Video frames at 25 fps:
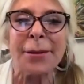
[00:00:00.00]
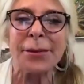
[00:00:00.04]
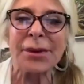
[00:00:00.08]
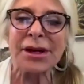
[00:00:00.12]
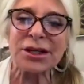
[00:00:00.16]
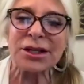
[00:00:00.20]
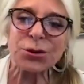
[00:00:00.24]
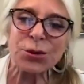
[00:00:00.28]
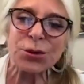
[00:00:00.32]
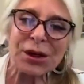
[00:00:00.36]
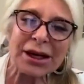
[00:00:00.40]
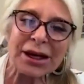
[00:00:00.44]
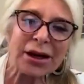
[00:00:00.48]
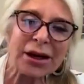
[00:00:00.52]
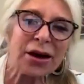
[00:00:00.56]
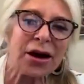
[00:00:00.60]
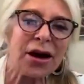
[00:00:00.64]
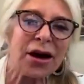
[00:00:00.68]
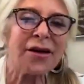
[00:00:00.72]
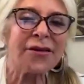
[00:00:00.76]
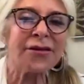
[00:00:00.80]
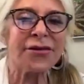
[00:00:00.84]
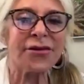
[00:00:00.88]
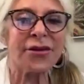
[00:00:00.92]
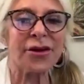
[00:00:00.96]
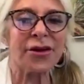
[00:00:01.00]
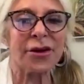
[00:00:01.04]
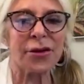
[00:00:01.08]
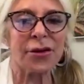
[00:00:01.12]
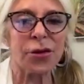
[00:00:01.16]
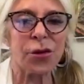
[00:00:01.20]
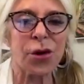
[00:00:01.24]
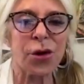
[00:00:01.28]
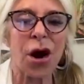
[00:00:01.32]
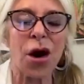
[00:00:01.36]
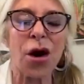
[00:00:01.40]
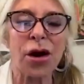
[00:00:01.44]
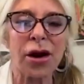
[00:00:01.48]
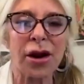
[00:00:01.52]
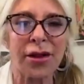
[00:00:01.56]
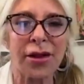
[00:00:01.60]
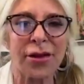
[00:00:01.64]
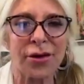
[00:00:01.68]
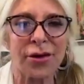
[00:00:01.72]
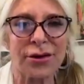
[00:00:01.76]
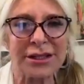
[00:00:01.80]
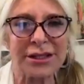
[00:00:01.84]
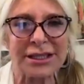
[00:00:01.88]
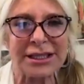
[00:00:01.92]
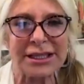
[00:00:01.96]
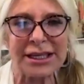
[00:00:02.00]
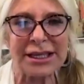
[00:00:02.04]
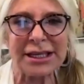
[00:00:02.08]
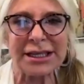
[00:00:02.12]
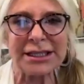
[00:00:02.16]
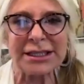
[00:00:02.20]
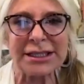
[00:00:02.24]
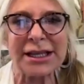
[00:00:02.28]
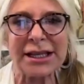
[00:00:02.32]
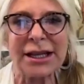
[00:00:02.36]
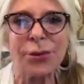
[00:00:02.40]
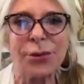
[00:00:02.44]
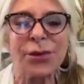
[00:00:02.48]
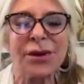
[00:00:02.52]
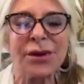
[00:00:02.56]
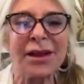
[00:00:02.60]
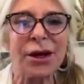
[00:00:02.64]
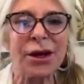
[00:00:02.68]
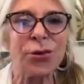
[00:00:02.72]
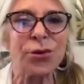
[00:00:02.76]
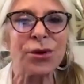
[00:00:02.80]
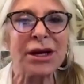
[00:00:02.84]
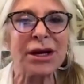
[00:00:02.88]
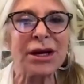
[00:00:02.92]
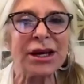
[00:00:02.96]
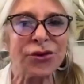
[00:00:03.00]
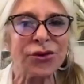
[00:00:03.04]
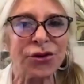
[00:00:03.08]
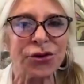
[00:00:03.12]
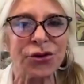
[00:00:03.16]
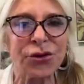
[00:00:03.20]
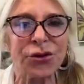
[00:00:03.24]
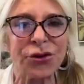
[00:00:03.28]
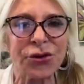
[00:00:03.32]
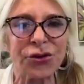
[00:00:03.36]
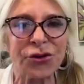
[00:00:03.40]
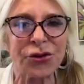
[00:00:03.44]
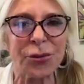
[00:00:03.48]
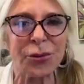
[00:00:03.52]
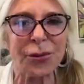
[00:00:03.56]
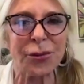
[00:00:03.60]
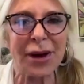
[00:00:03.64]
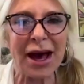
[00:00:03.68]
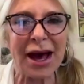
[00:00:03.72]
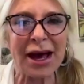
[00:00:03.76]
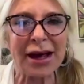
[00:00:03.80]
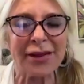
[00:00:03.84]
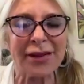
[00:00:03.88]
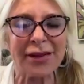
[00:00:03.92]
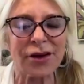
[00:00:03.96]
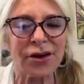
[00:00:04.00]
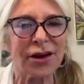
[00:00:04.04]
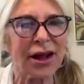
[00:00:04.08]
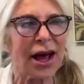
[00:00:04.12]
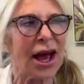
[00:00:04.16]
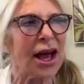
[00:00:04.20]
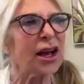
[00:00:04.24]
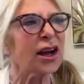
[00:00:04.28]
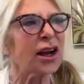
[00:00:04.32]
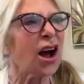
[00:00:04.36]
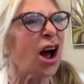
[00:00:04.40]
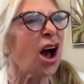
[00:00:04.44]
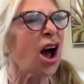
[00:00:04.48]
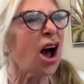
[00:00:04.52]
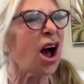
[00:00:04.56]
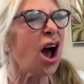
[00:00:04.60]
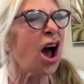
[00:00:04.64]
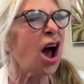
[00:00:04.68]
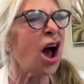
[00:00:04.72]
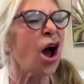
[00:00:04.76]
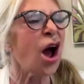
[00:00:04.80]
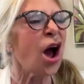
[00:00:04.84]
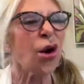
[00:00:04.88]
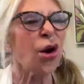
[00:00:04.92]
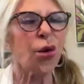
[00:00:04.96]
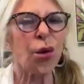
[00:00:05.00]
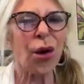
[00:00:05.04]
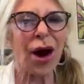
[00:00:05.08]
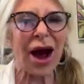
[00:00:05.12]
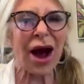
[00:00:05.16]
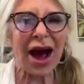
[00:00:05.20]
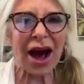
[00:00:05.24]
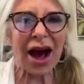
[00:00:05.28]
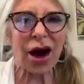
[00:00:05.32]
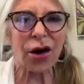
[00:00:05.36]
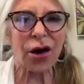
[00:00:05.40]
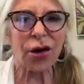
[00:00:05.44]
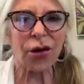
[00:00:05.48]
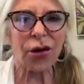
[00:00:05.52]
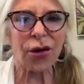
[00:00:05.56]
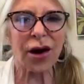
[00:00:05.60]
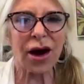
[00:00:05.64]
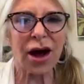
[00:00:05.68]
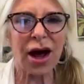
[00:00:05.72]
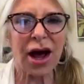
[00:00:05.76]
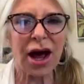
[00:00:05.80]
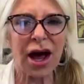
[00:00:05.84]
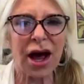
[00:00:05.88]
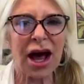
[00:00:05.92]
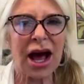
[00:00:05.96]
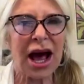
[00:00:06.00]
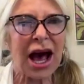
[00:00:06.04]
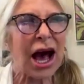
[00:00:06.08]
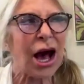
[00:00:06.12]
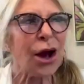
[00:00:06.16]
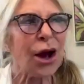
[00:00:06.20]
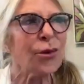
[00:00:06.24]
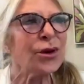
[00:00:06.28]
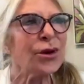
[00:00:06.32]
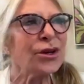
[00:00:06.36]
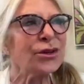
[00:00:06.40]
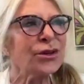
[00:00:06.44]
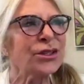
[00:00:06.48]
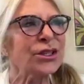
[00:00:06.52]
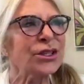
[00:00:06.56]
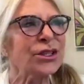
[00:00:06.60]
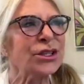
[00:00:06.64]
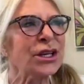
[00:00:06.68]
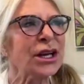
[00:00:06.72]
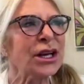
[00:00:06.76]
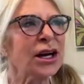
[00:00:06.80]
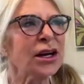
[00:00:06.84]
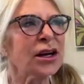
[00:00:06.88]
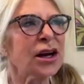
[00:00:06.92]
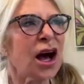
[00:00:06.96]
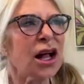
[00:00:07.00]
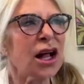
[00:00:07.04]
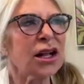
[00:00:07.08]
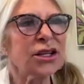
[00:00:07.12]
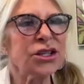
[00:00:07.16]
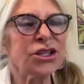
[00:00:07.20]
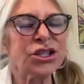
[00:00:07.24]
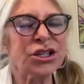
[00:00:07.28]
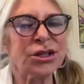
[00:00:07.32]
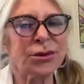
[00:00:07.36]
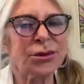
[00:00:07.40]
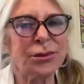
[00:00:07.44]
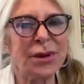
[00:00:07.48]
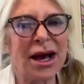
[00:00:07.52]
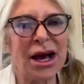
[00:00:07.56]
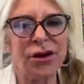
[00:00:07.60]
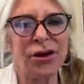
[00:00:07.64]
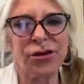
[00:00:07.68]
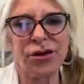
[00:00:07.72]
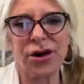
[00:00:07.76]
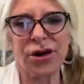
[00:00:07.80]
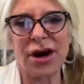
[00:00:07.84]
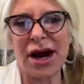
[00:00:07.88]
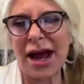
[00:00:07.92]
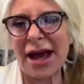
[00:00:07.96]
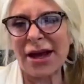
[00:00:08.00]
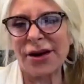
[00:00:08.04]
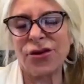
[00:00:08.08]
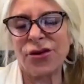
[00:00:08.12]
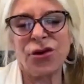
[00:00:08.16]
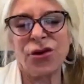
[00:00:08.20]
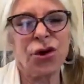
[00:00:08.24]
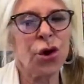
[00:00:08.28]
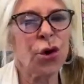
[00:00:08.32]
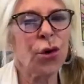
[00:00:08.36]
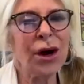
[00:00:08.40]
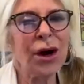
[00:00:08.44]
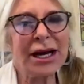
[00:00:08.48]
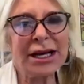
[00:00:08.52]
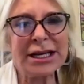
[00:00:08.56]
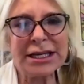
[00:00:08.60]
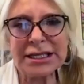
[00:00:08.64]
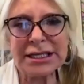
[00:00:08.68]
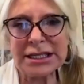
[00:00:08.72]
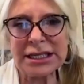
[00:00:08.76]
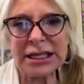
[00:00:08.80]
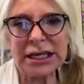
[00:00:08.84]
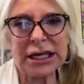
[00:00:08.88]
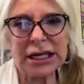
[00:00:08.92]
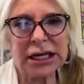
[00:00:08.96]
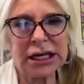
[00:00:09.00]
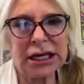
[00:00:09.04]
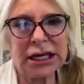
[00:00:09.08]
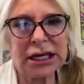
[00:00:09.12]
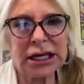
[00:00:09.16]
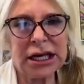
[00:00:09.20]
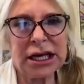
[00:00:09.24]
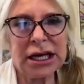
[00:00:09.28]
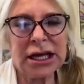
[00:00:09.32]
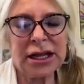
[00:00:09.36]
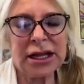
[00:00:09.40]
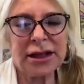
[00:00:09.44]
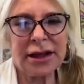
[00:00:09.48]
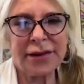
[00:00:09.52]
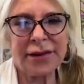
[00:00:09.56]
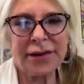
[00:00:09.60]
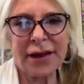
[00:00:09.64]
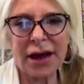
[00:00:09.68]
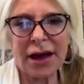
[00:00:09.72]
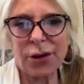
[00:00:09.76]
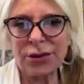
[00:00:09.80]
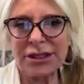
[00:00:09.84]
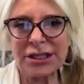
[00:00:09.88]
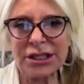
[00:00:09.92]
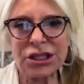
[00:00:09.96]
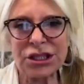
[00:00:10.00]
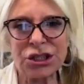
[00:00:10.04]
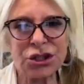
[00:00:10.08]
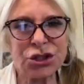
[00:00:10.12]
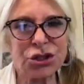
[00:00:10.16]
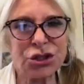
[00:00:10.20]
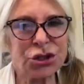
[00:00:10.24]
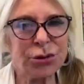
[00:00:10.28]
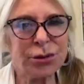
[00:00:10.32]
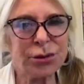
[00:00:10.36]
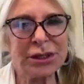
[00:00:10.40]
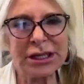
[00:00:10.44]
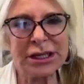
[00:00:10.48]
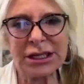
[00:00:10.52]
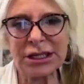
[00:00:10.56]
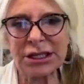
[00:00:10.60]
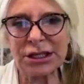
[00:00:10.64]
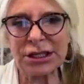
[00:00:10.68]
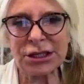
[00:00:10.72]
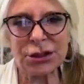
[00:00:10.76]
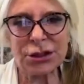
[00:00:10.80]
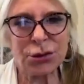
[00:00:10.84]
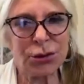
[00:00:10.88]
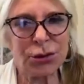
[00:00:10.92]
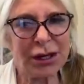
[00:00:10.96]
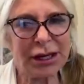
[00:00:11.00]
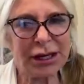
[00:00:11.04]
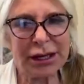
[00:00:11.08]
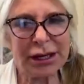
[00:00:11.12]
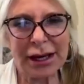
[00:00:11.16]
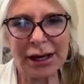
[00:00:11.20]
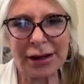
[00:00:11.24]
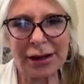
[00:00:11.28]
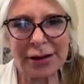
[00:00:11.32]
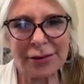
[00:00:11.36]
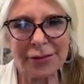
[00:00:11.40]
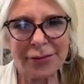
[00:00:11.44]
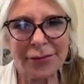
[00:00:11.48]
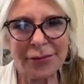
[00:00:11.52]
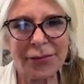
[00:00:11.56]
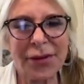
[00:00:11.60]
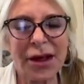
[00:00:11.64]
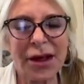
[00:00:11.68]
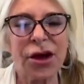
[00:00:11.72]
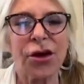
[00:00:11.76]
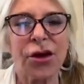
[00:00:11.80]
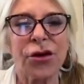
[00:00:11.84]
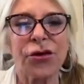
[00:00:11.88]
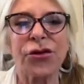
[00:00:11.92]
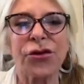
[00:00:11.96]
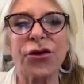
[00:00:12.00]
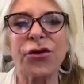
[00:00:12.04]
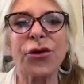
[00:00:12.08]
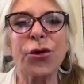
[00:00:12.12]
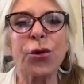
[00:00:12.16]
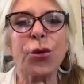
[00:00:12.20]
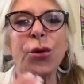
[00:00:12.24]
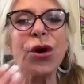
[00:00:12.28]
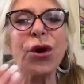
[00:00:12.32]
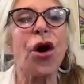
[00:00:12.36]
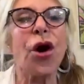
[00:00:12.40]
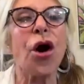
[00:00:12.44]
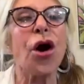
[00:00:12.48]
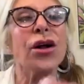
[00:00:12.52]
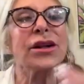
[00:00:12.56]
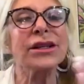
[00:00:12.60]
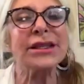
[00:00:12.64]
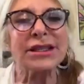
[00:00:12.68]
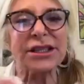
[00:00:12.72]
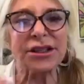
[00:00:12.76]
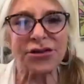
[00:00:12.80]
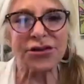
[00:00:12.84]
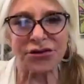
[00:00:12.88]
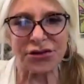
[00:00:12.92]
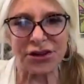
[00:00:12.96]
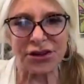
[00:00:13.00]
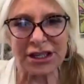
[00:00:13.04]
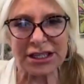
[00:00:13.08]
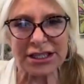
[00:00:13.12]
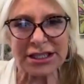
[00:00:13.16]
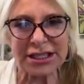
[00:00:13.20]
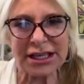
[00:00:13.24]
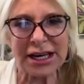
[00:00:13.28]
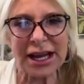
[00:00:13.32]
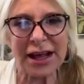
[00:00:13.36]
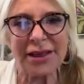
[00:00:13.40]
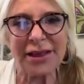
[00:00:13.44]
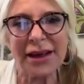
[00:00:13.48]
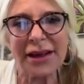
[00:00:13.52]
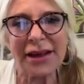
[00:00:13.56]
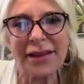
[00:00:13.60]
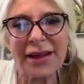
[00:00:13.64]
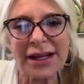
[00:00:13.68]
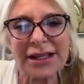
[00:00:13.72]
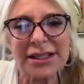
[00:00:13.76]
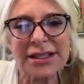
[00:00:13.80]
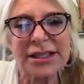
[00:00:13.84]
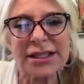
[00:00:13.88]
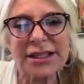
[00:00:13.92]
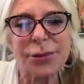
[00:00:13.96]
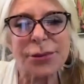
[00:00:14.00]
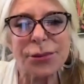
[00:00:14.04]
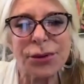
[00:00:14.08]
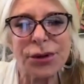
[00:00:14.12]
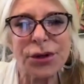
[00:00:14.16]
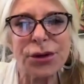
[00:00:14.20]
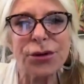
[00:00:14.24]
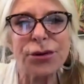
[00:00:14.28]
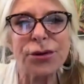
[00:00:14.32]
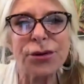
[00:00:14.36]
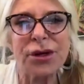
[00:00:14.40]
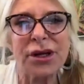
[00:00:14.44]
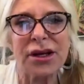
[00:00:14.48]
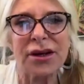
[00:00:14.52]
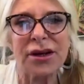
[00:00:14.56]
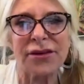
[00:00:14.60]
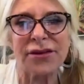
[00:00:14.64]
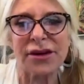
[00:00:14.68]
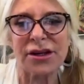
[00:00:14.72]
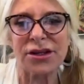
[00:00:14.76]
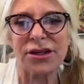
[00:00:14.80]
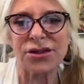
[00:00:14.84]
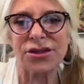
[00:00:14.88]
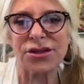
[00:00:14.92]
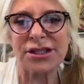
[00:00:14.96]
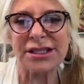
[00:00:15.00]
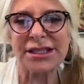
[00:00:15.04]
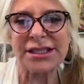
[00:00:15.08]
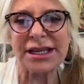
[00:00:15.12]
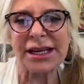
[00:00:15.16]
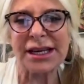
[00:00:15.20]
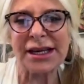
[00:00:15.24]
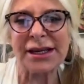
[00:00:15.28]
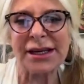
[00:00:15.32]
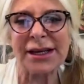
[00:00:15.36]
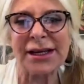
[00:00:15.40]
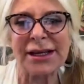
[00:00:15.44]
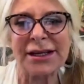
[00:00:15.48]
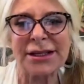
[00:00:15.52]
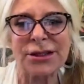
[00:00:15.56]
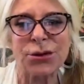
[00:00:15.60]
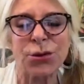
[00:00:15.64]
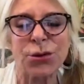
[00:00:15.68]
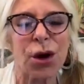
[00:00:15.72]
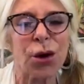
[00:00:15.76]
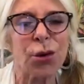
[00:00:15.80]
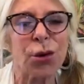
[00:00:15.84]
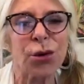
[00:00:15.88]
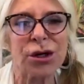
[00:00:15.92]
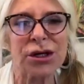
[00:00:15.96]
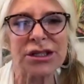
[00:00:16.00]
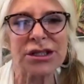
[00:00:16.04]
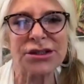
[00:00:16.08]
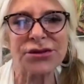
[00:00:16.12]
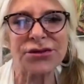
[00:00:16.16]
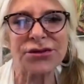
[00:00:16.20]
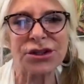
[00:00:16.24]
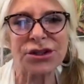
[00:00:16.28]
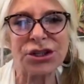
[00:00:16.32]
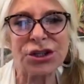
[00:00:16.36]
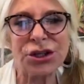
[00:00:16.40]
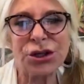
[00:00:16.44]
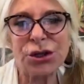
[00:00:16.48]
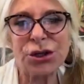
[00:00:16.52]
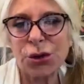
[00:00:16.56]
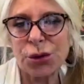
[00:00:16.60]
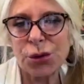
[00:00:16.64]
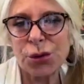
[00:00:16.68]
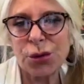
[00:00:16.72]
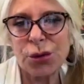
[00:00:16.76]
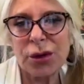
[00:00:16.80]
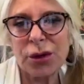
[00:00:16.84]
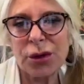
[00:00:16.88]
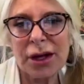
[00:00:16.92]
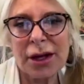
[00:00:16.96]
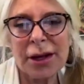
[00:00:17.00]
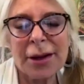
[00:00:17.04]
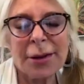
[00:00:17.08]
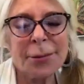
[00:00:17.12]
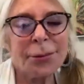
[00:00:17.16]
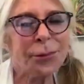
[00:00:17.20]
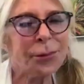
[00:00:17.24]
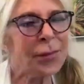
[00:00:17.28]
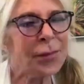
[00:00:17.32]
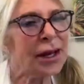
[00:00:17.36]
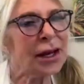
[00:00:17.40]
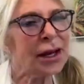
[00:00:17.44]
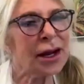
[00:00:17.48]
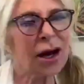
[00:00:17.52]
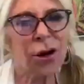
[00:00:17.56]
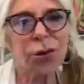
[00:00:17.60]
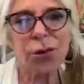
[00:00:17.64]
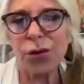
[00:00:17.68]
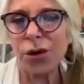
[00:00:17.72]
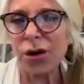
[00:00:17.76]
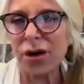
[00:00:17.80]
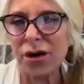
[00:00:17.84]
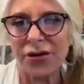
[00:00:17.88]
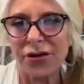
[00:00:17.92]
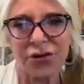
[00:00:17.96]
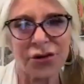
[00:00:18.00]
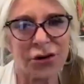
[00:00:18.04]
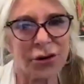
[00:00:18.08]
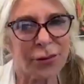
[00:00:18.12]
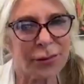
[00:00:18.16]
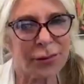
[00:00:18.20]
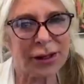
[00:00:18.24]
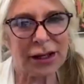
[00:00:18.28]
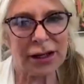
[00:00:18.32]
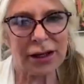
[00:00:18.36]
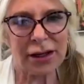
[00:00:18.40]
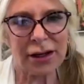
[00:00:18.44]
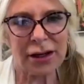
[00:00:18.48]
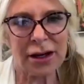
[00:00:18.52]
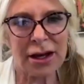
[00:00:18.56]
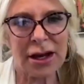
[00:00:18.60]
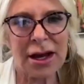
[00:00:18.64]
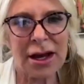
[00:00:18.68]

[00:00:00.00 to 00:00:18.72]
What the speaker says: Because we get off all of those things. And then when they reintroduce them back, they're like, wow, I was using a collagen powder. I had no idea that was contributing to the weight gain. So that we're all different. And I think that's the beauty of understanding, is what works for you may not work for me.